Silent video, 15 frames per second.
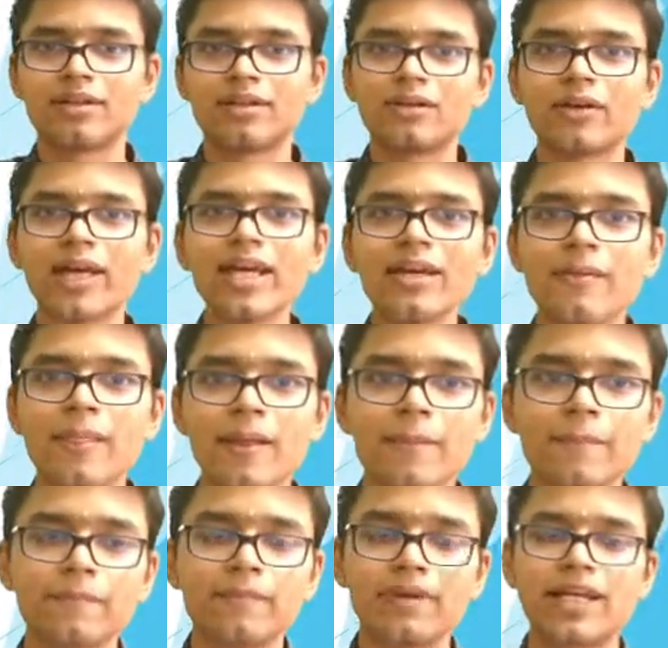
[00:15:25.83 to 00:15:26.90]
Okay,
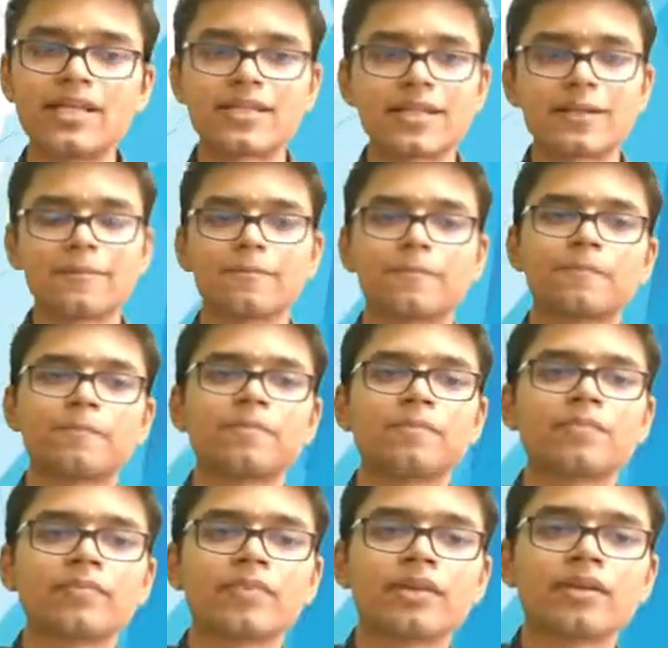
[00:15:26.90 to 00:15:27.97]
let's see.
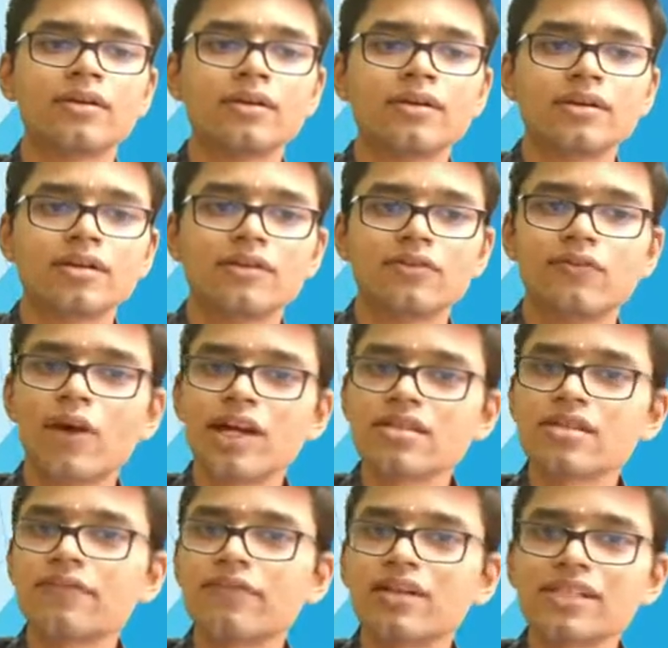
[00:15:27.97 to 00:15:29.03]
What is
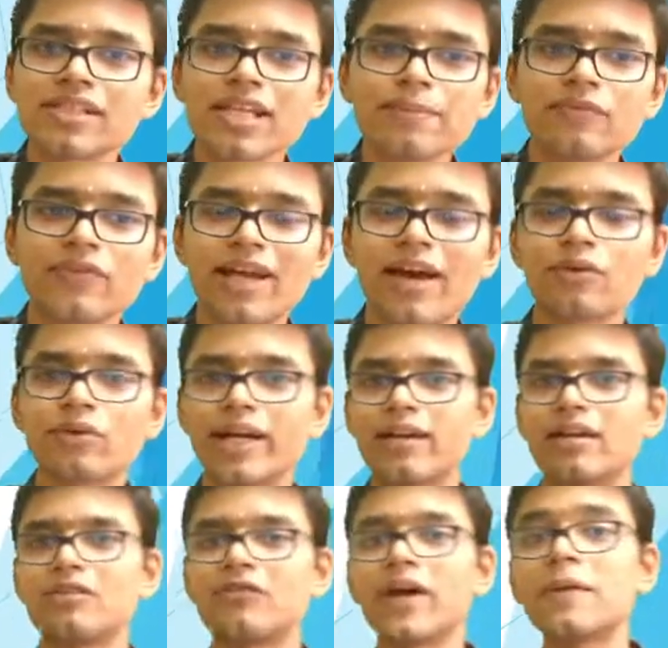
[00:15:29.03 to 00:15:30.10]
the first step? We have to
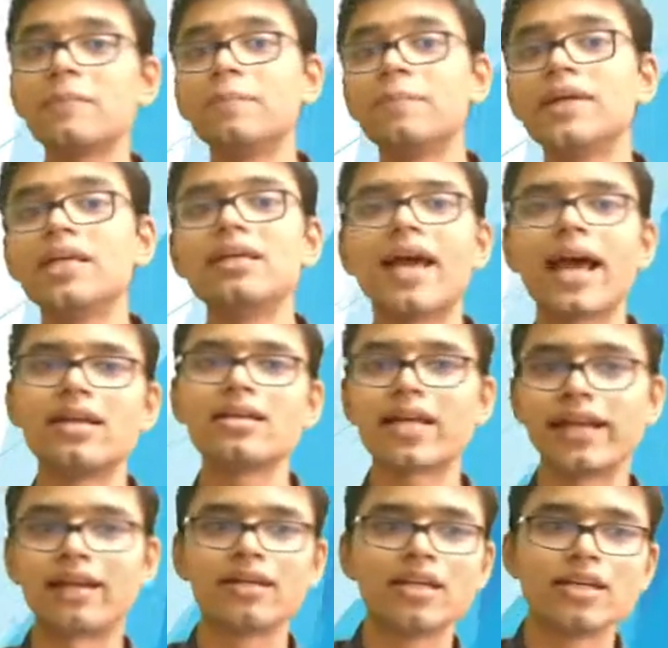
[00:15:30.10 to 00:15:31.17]
identify P and
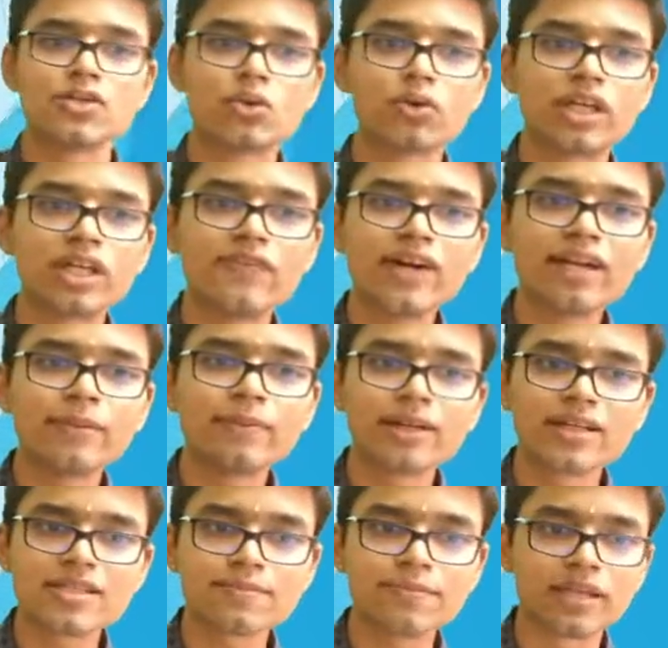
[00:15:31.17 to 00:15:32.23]
N. So given number
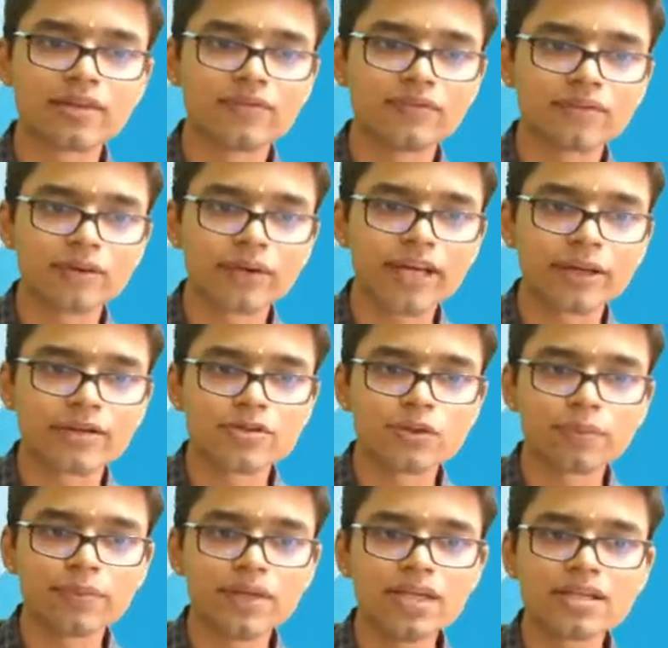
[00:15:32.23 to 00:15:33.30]
is P. Okay, so
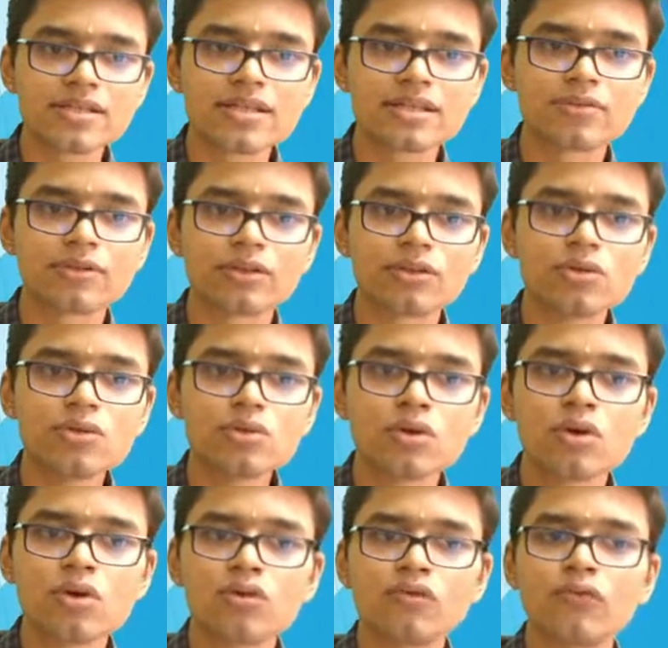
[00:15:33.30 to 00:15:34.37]
P is equal to
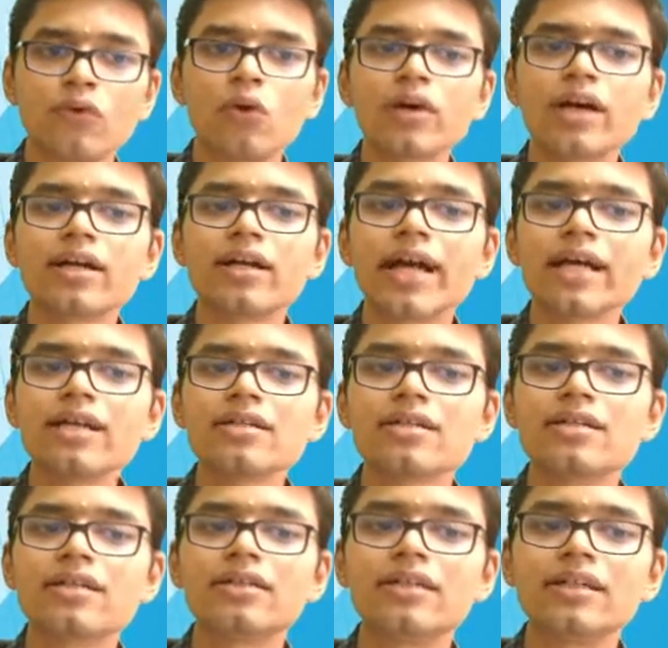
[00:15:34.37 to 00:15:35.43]

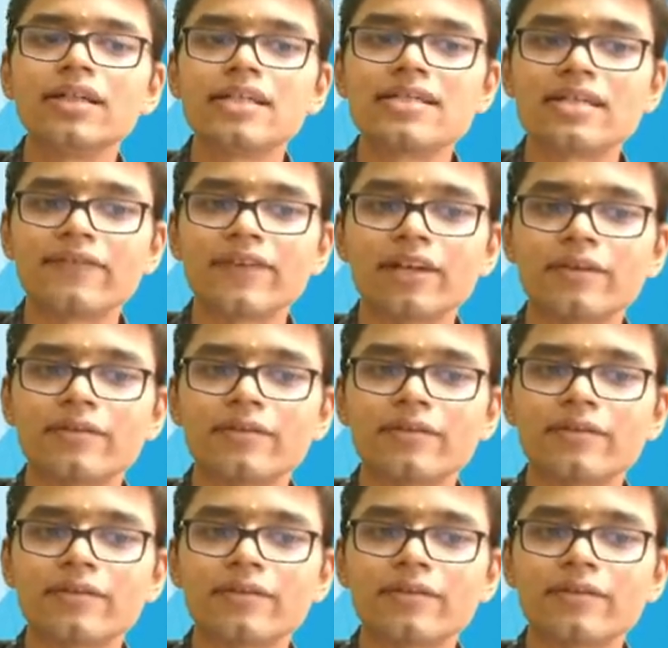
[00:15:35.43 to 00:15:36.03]
437.